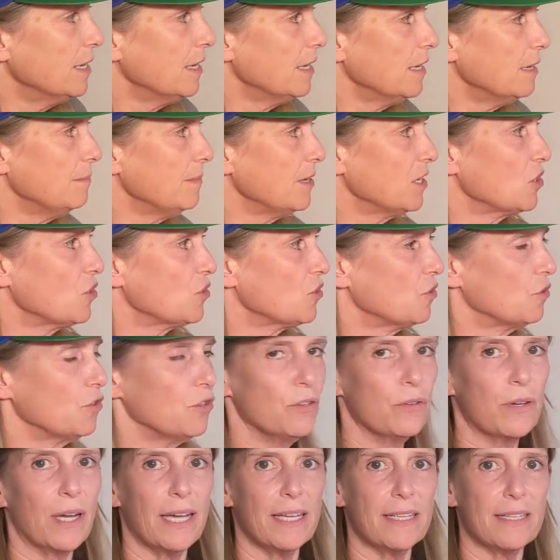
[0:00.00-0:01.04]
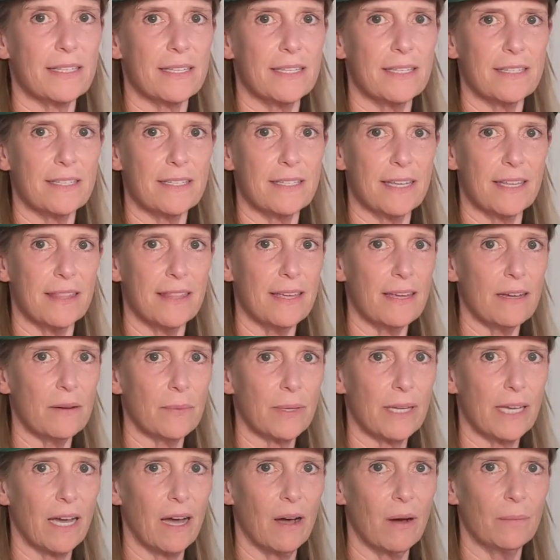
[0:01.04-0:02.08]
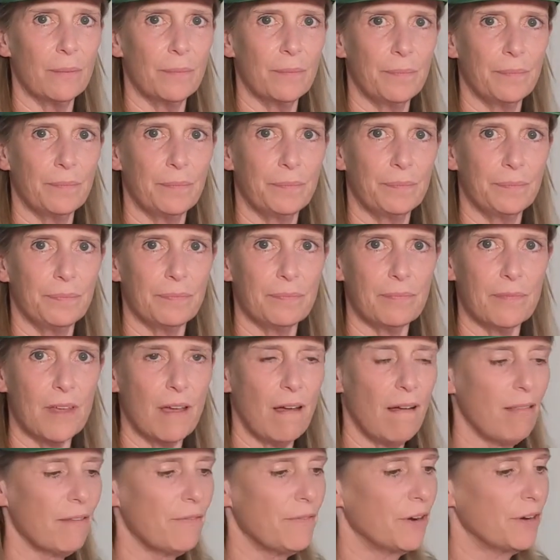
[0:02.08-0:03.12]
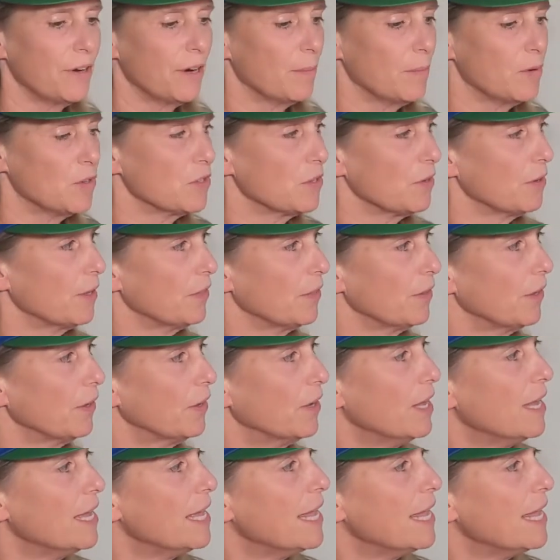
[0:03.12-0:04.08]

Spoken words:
and make sure you guys can see. There we go. All of our numbers are on there.